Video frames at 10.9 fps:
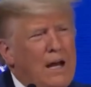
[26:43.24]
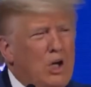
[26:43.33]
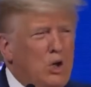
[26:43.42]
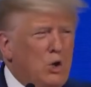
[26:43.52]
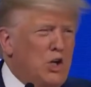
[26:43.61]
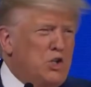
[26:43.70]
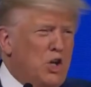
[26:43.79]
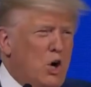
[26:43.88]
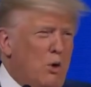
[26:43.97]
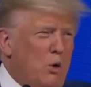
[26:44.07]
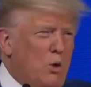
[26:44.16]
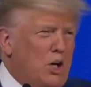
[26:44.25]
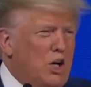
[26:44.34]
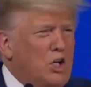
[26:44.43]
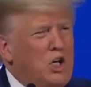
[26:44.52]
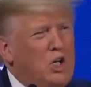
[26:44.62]
And in doing so, we
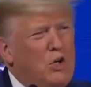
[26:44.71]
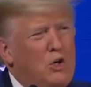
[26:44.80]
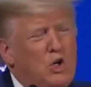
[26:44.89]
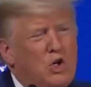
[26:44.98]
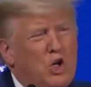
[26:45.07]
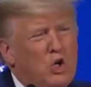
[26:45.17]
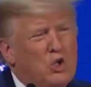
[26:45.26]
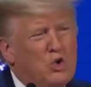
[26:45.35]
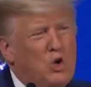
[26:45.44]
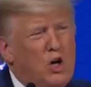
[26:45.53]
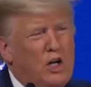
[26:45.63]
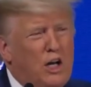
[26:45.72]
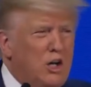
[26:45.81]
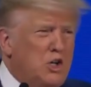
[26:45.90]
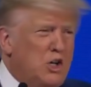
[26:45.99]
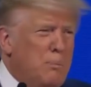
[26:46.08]
will continue to show strong
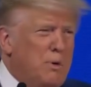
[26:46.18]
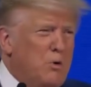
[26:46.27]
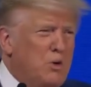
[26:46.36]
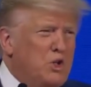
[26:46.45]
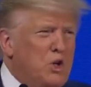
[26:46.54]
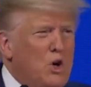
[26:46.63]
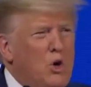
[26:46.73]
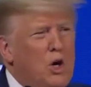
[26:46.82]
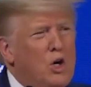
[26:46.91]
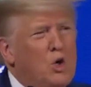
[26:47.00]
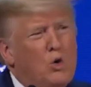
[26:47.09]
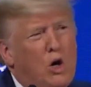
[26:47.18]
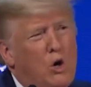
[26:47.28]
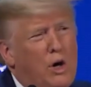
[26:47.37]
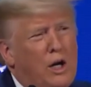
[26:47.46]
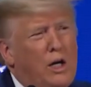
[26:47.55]
leadership in restoring,
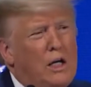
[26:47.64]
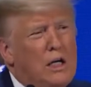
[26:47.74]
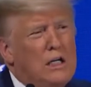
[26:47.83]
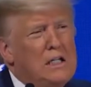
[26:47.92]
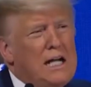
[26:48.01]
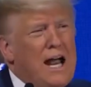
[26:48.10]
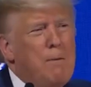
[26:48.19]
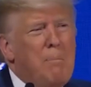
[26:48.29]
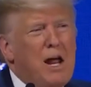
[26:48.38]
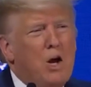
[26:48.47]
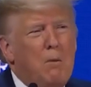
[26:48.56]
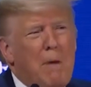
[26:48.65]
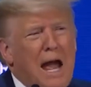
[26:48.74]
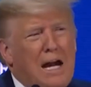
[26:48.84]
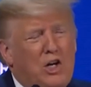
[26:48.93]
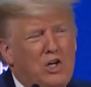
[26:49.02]
growing, and better
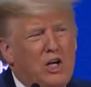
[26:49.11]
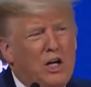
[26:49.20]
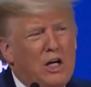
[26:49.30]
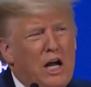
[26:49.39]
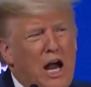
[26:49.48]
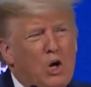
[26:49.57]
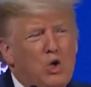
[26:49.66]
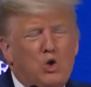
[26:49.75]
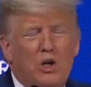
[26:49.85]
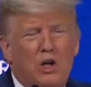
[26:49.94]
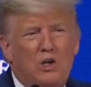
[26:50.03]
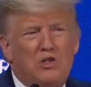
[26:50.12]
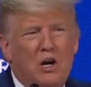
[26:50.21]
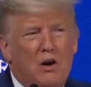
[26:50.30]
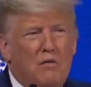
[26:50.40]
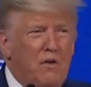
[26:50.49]
managing our
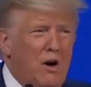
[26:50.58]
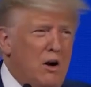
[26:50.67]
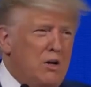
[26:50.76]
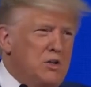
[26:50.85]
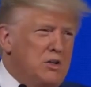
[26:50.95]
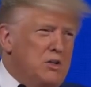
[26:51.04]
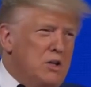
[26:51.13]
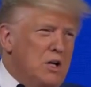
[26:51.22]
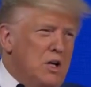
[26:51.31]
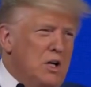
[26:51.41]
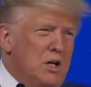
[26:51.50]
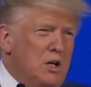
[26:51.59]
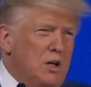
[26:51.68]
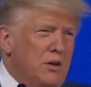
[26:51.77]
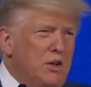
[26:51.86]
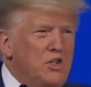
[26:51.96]
trees and our forests.
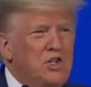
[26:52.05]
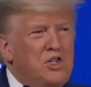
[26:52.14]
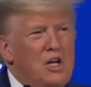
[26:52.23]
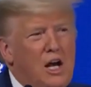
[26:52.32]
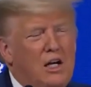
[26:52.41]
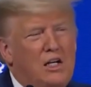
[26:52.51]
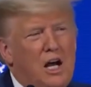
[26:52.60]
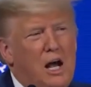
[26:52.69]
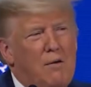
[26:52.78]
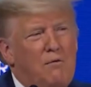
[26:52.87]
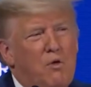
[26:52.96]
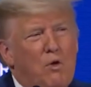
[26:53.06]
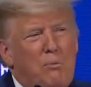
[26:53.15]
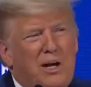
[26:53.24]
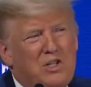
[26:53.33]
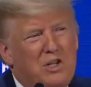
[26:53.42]
This is not a time
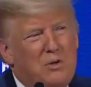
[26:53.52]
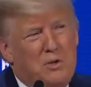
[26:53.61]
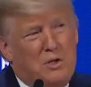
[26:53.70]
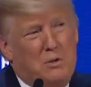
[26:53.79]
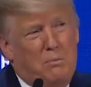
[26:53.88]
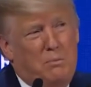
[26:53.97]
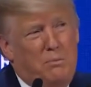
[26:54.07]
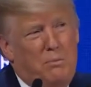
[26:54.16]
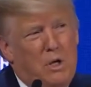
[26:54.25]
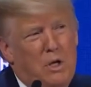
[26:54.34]
for pessimism.